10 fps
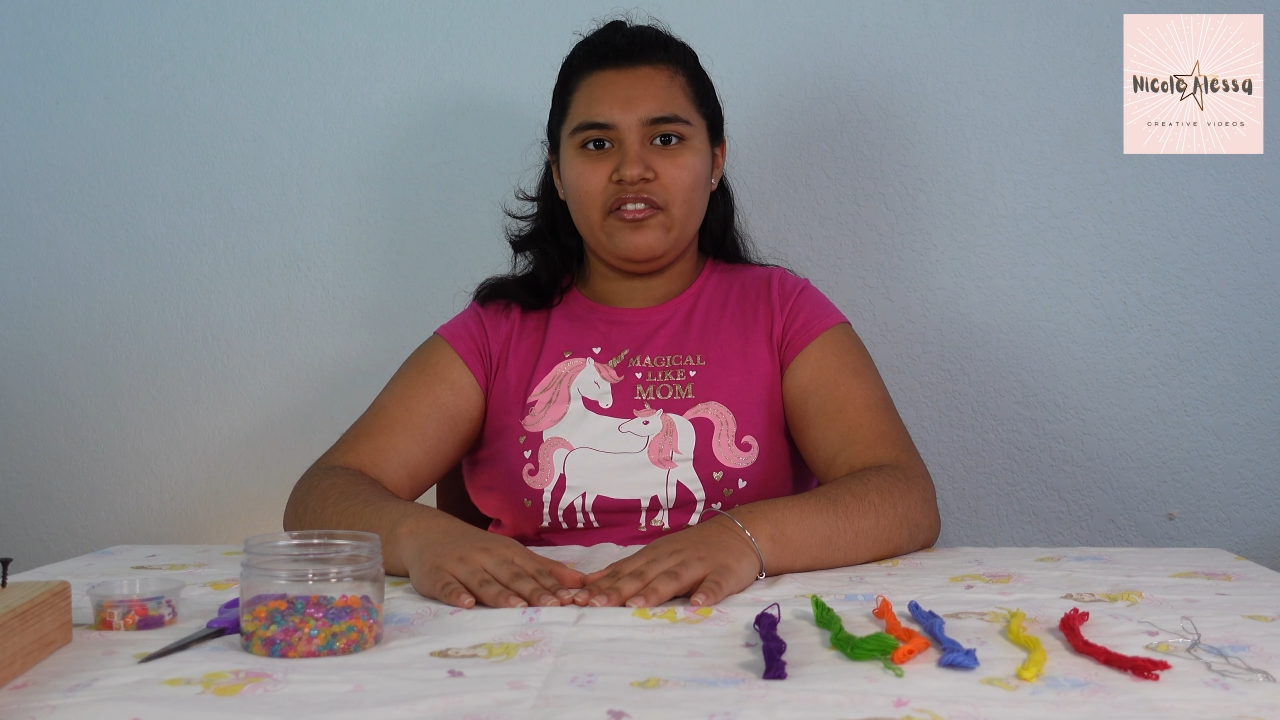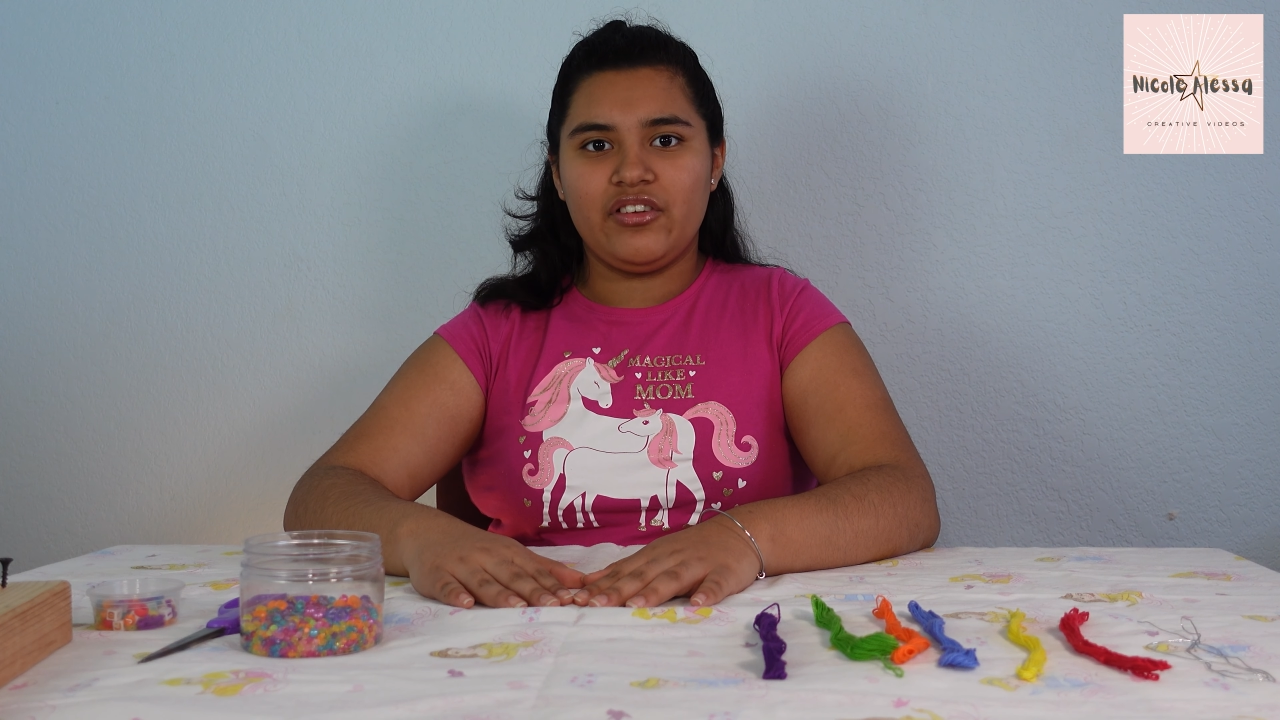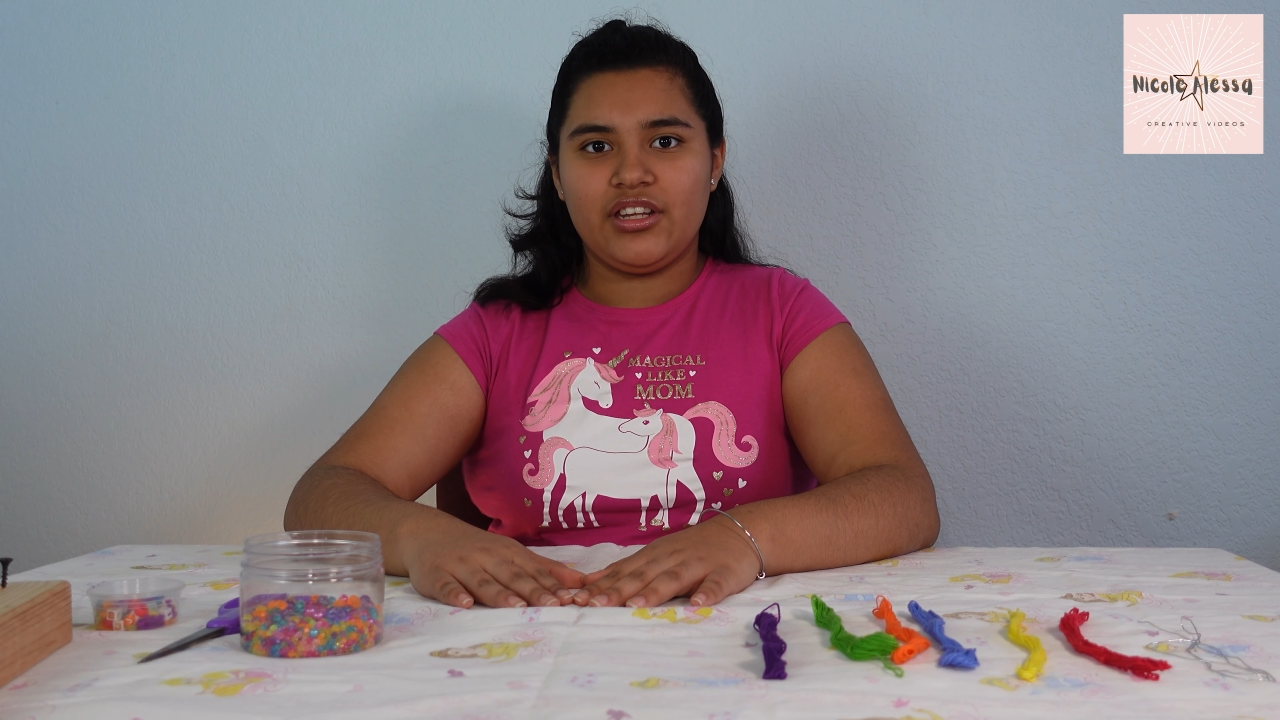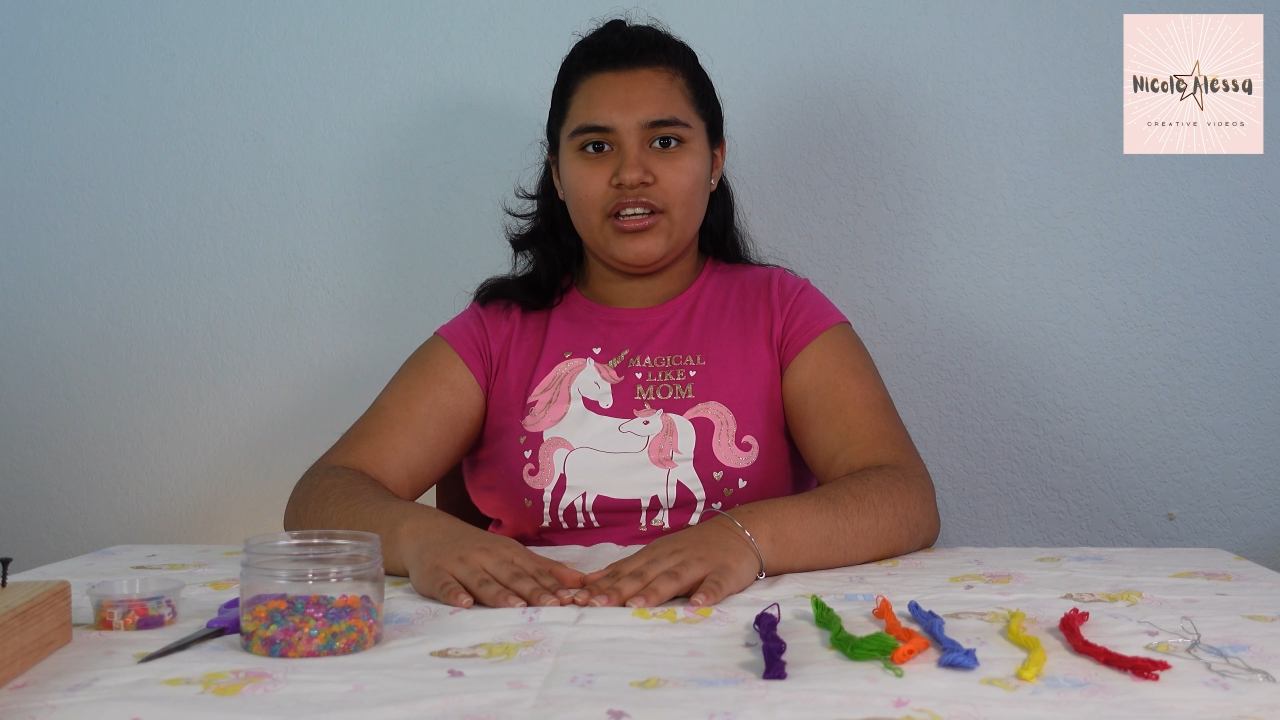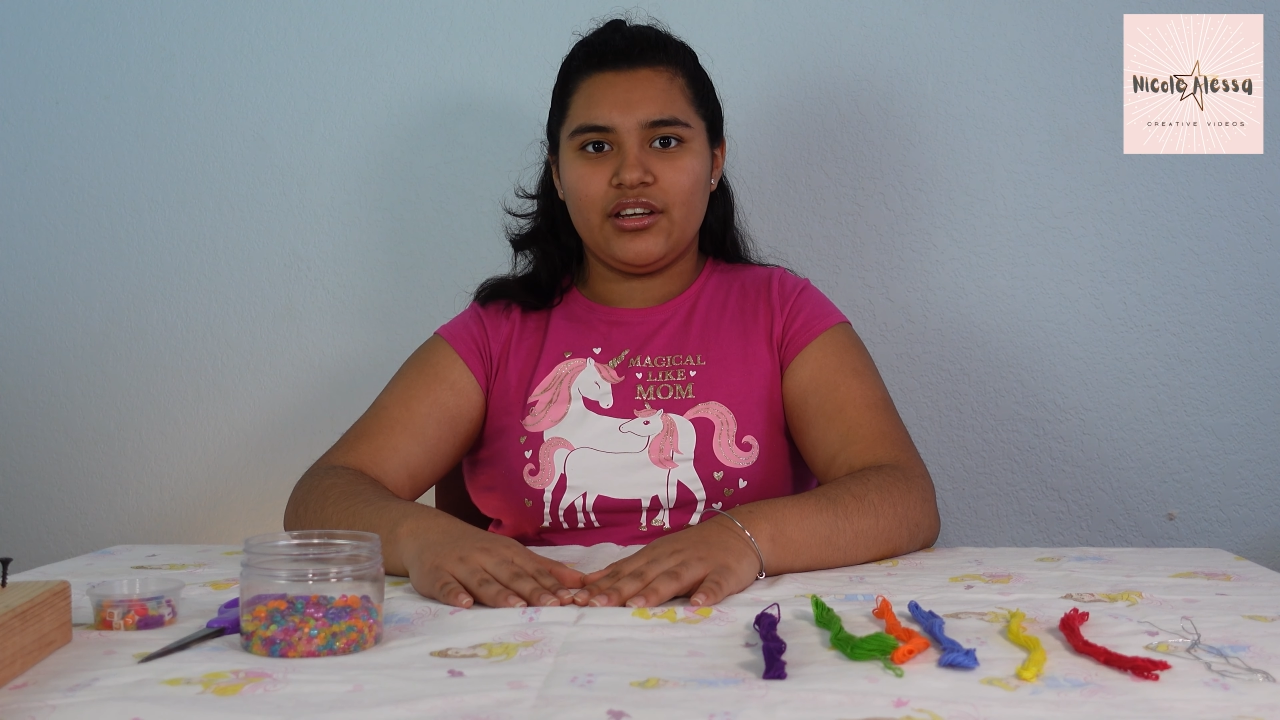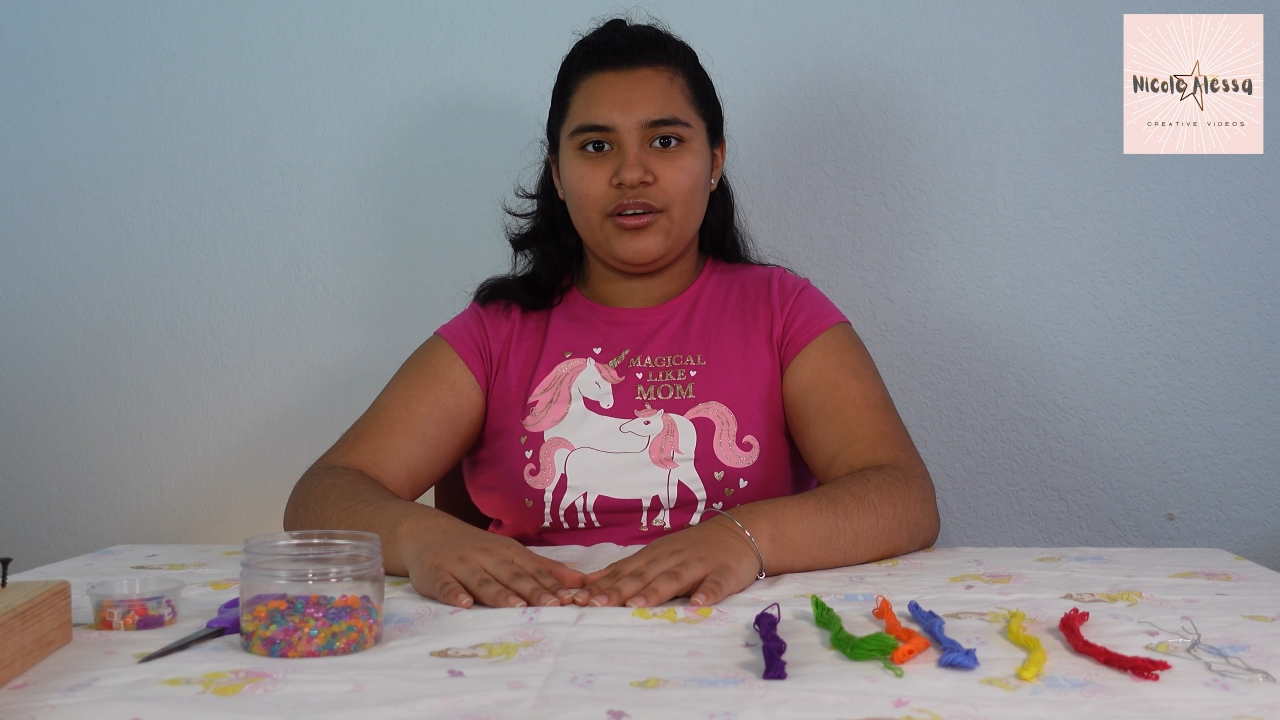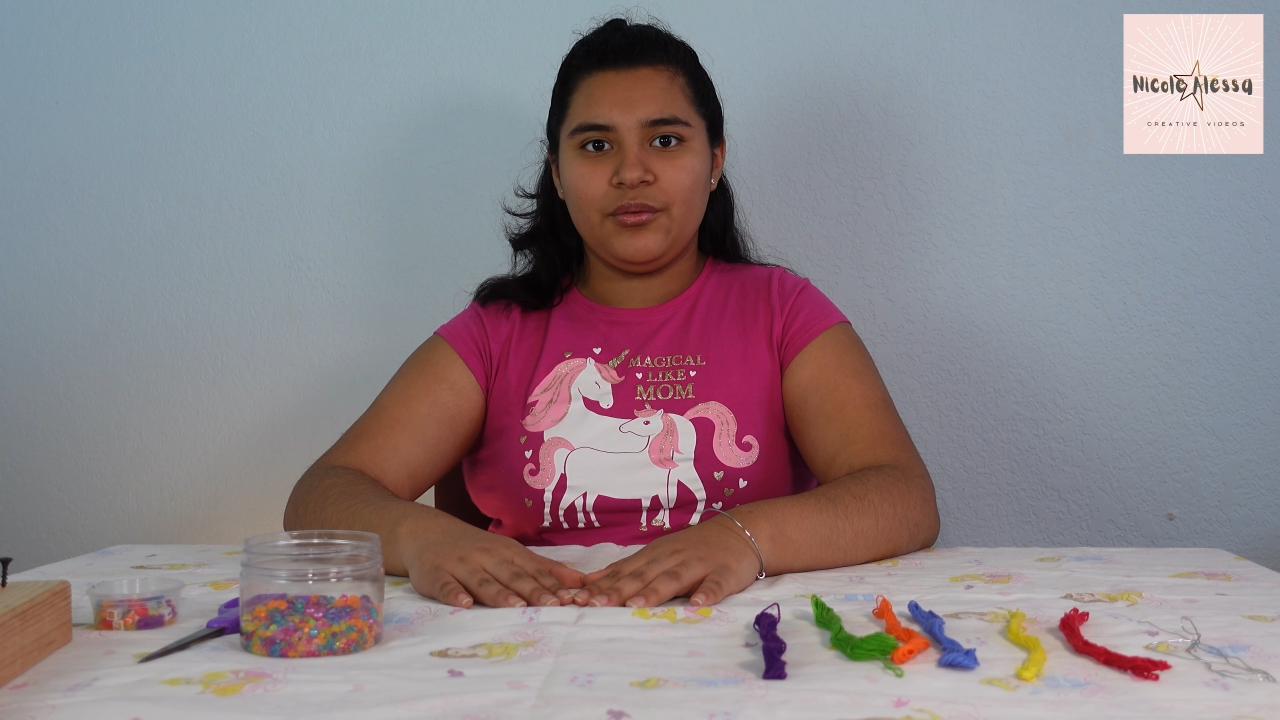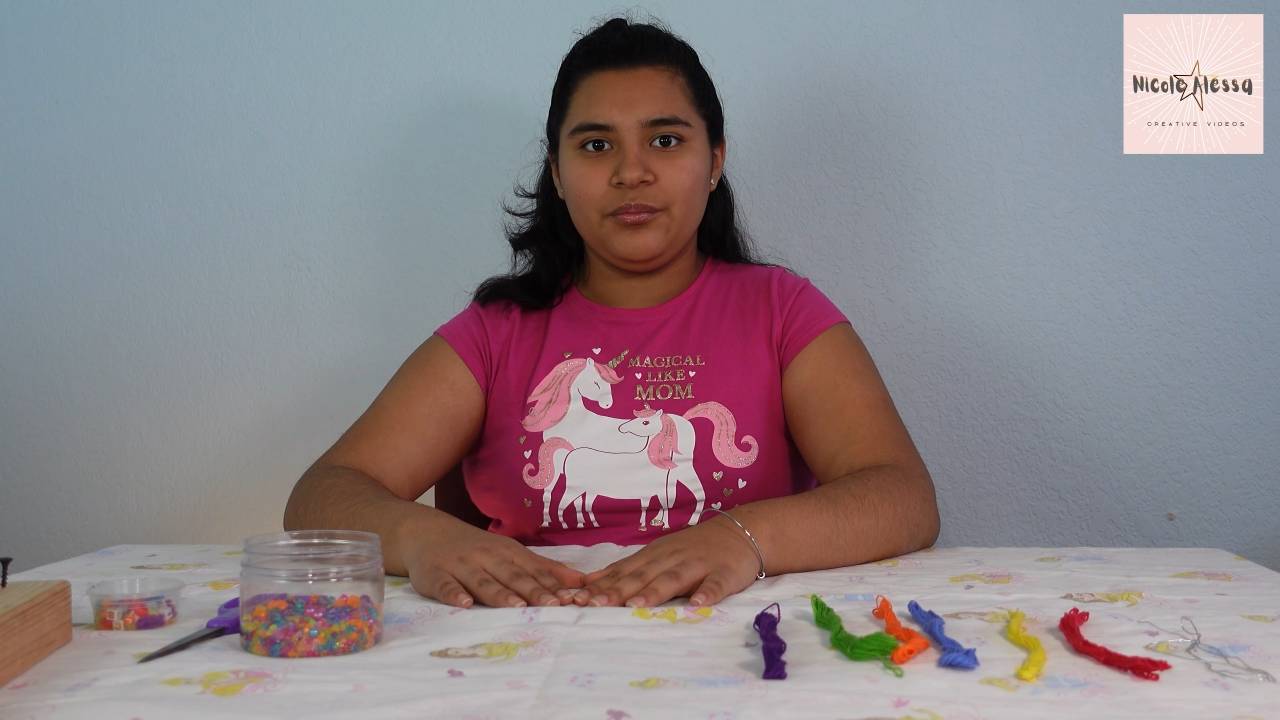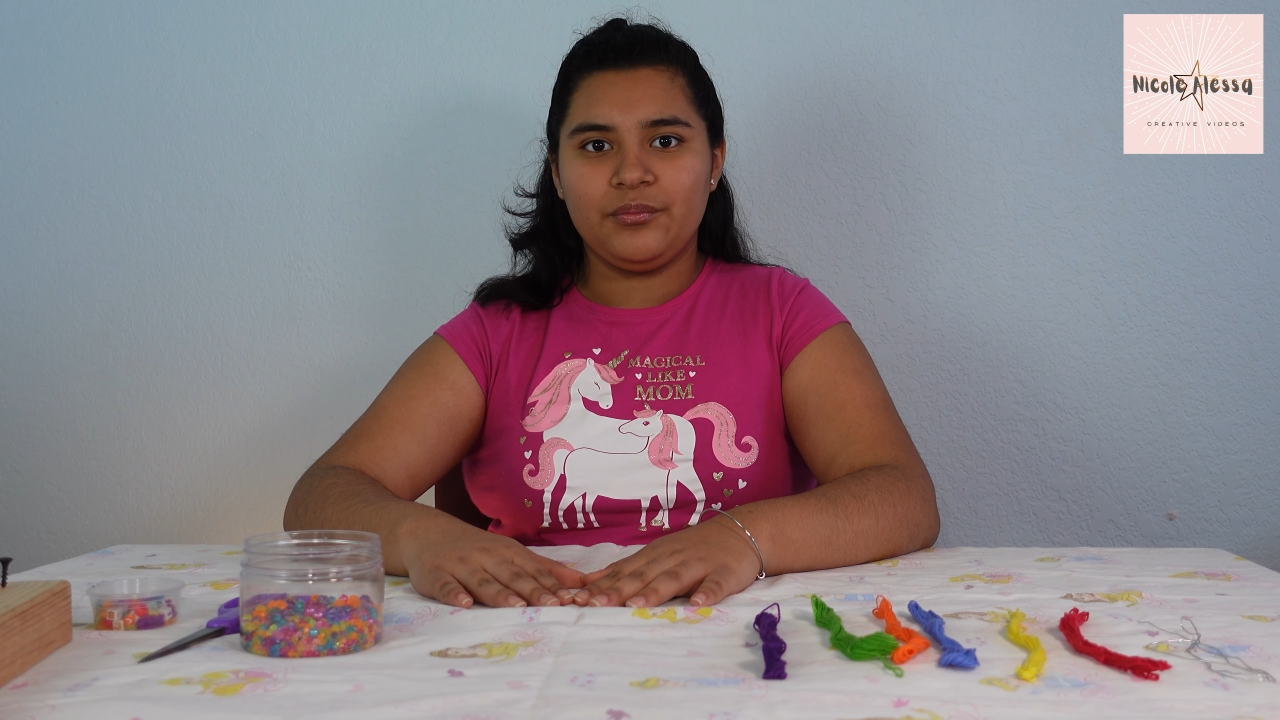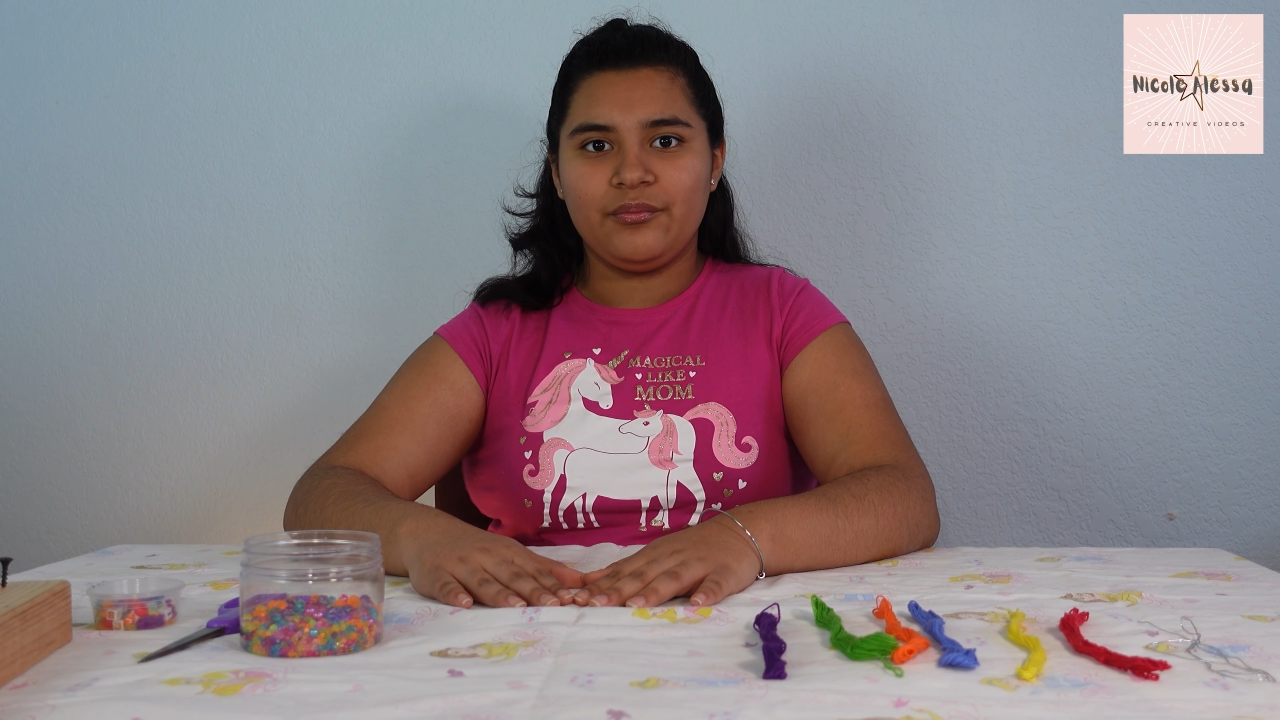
video,